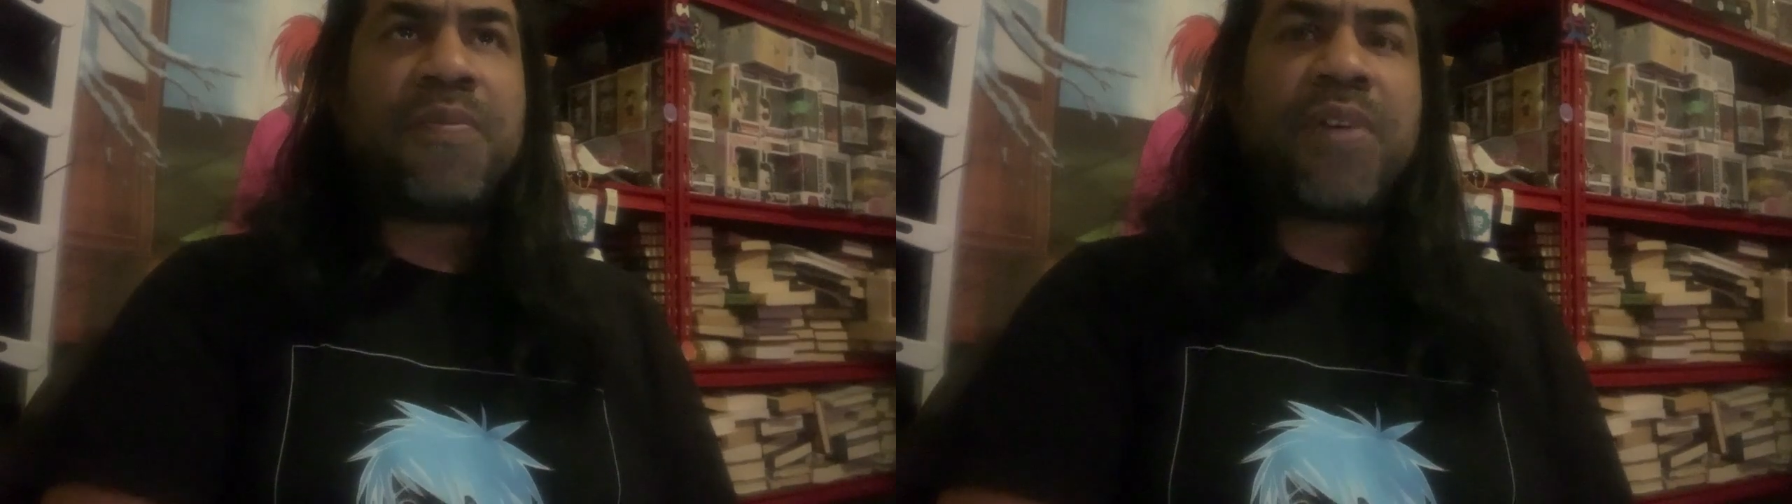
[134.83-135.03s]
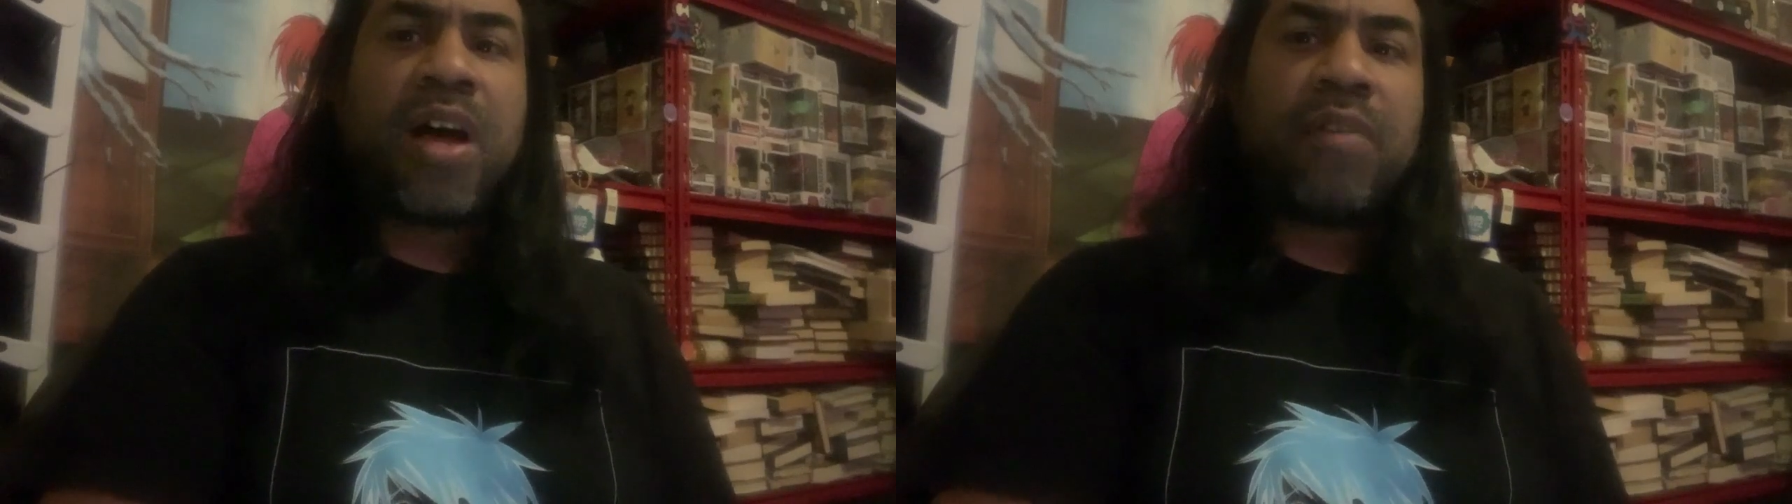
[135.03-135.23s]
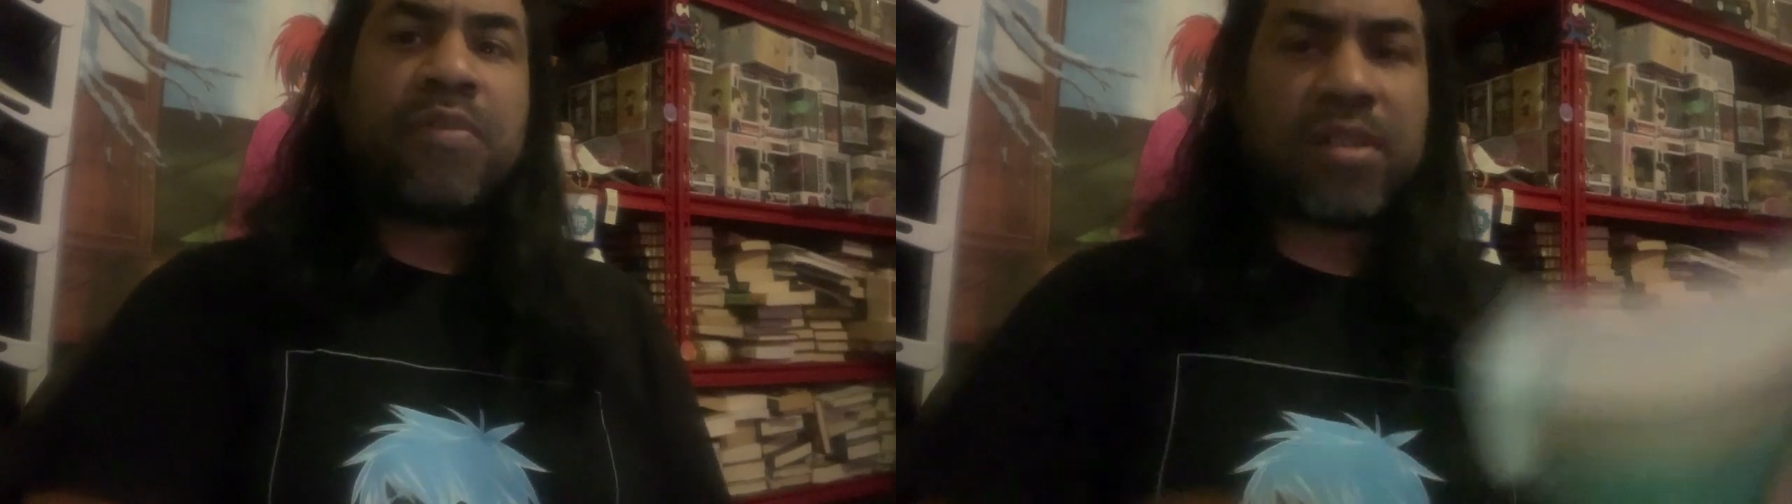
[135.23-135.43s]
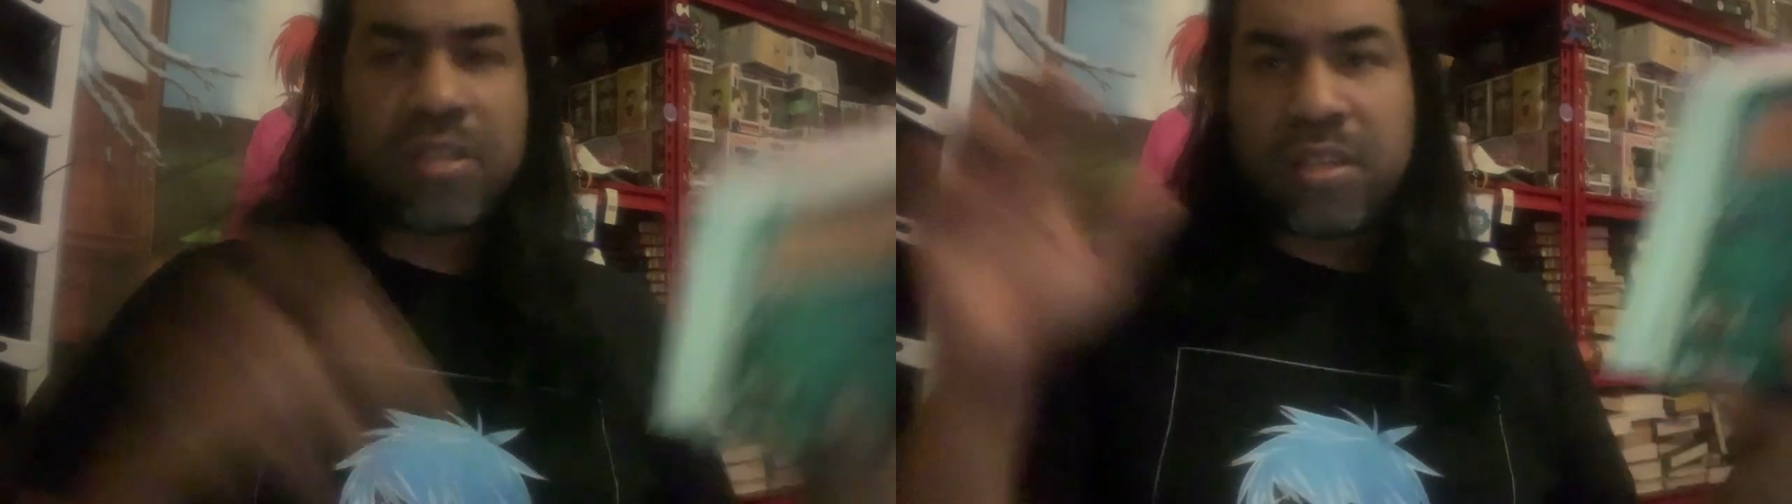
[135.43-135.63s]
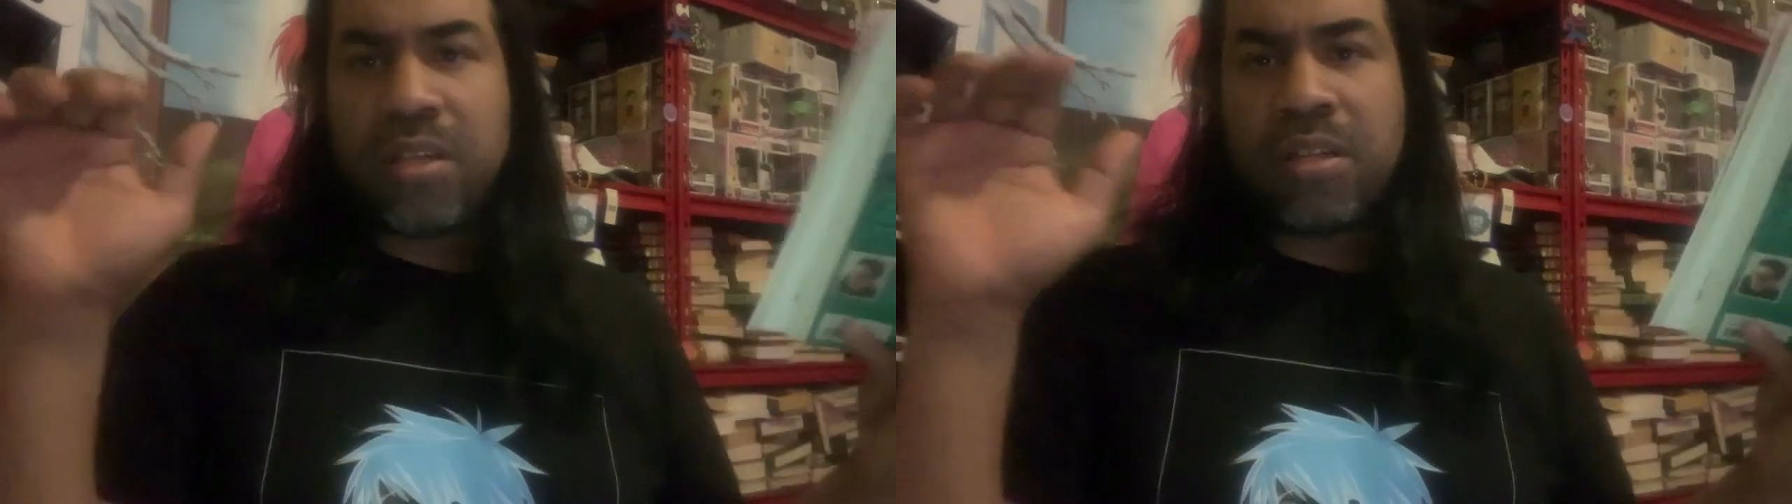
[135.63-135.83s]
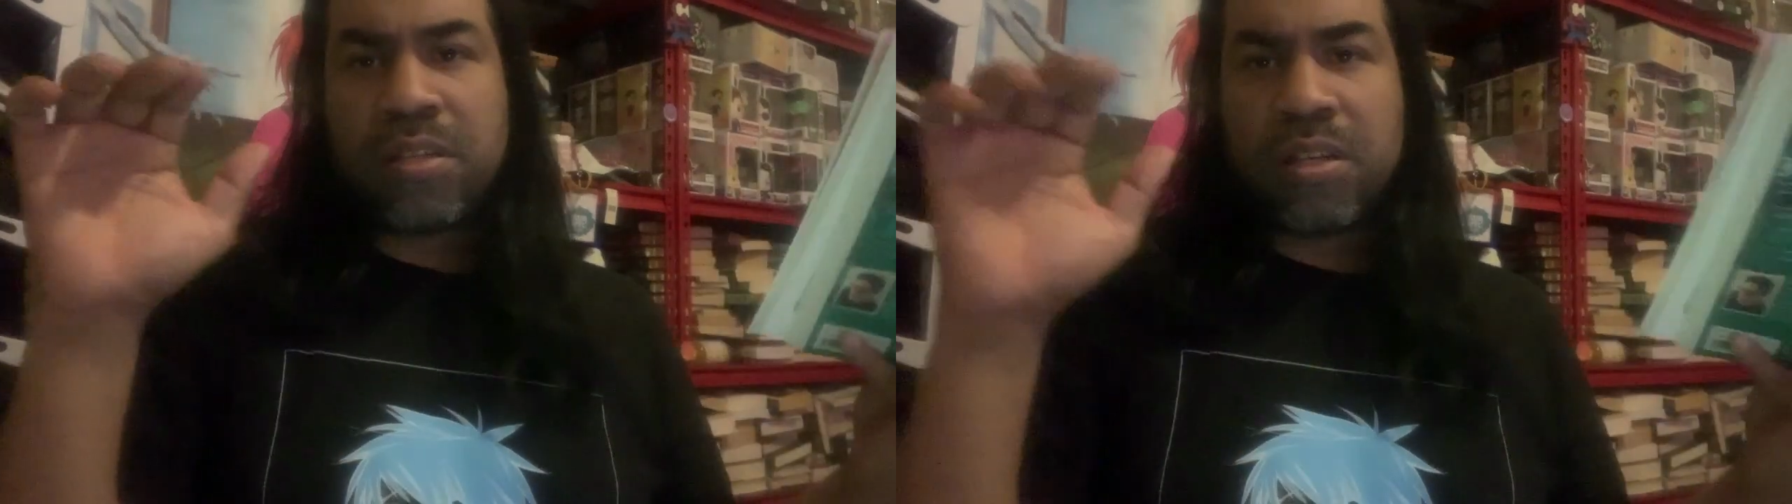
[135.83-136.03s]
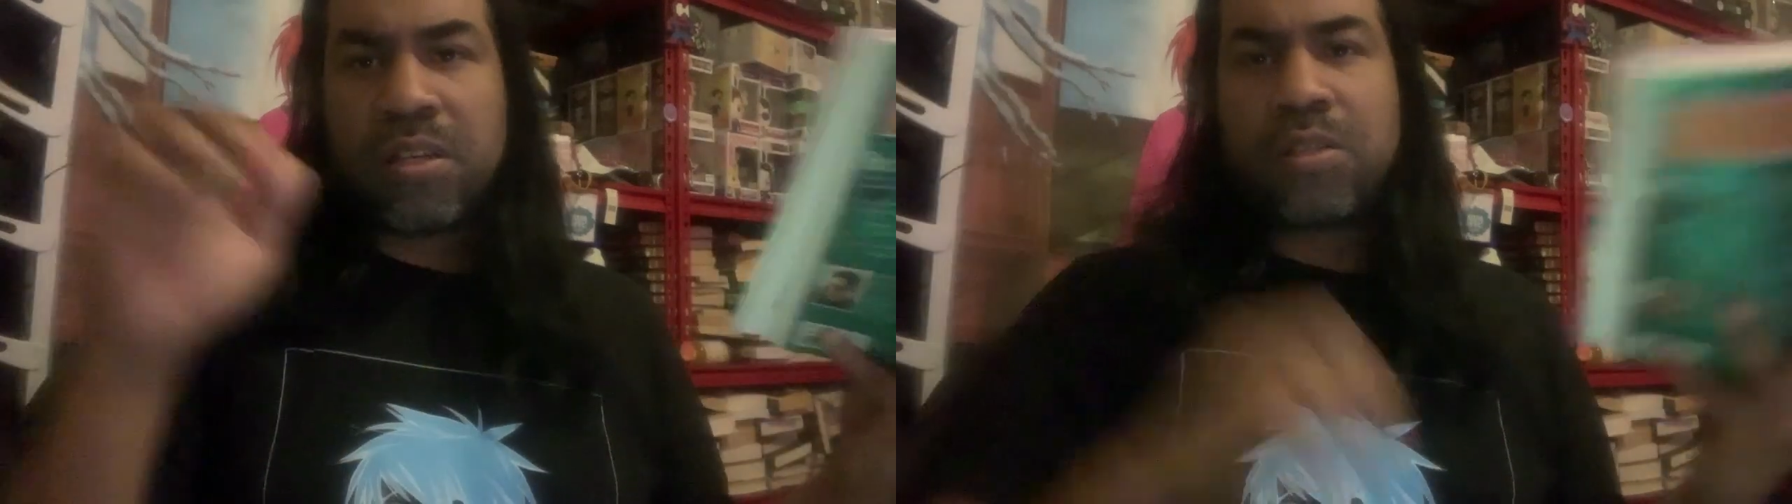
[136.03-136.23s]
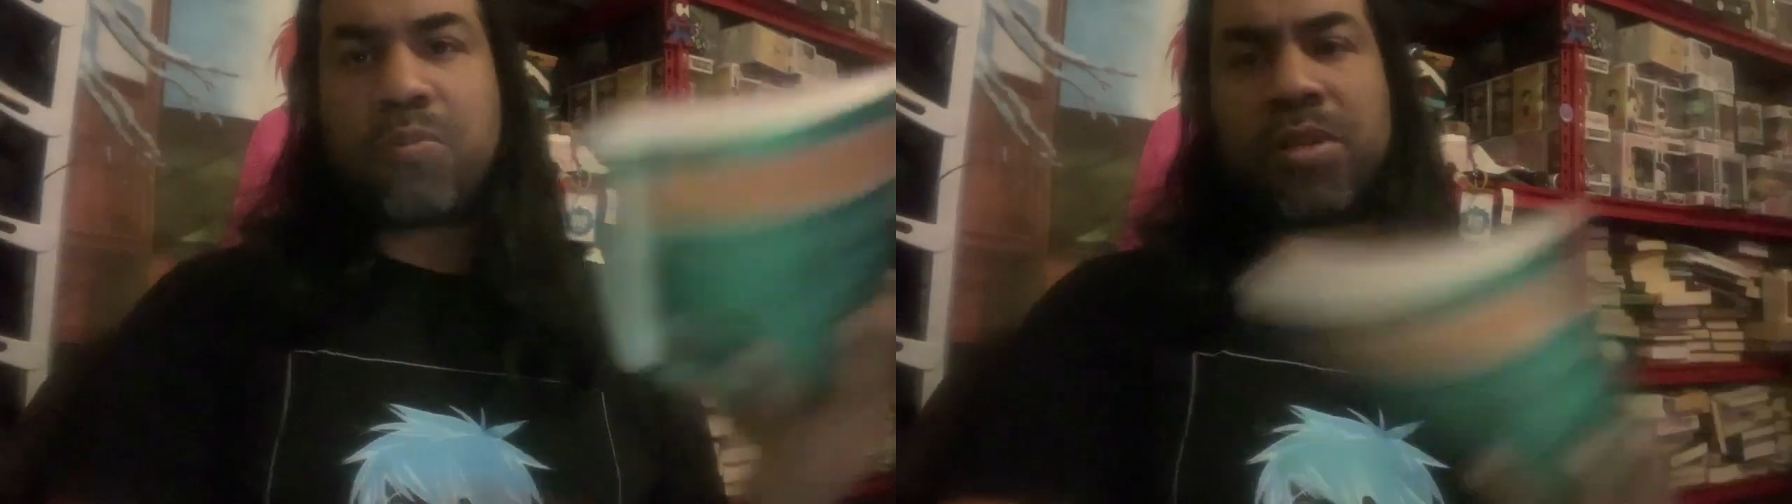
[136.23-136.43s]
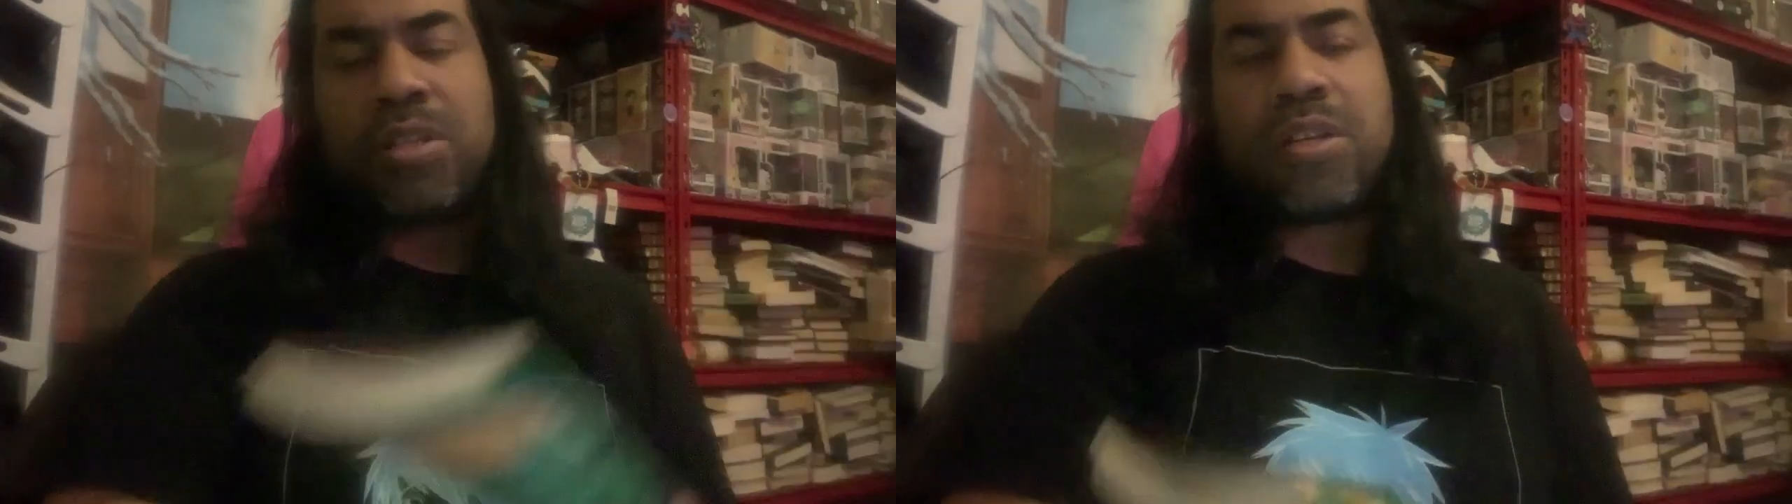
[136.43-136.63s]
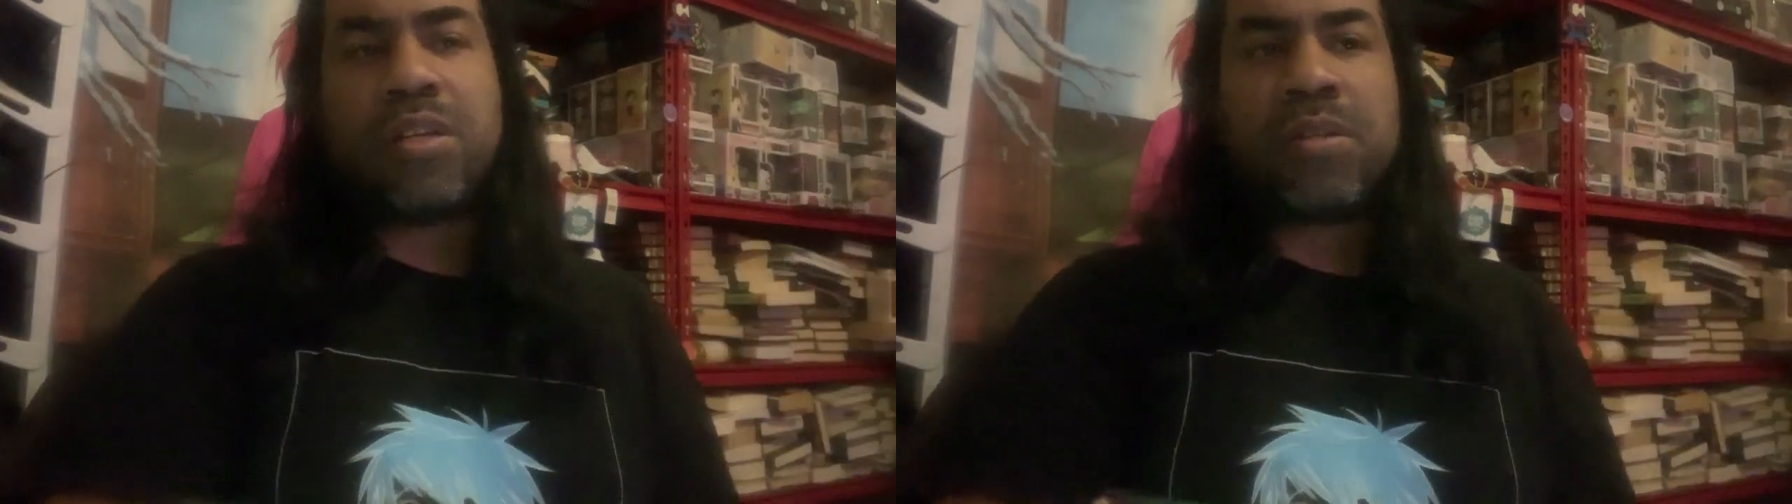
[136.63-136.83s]
five seasons,
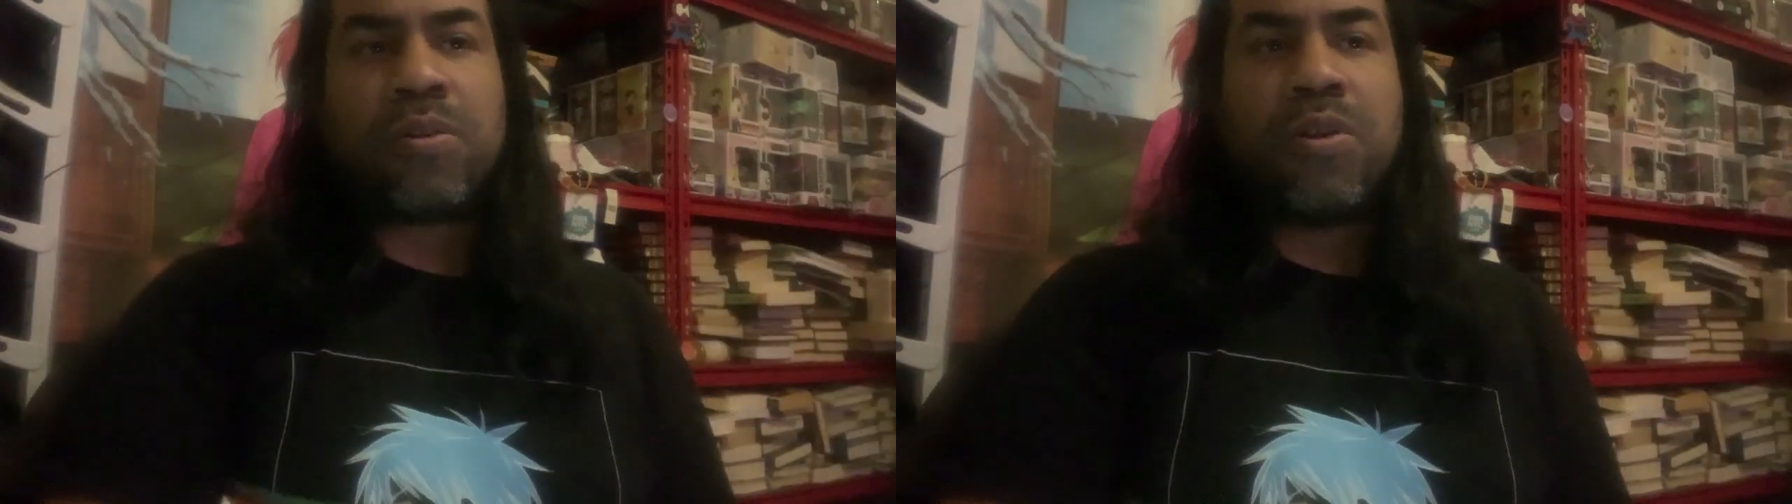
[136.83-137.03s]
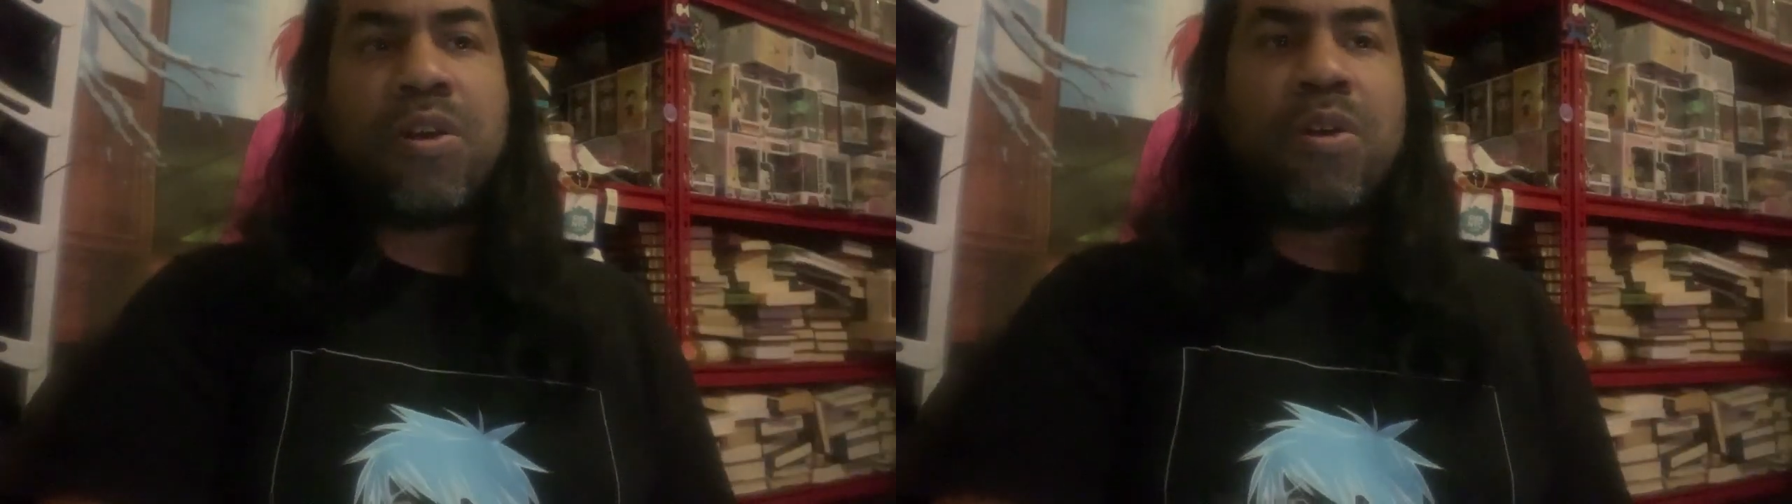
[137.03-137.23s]
which is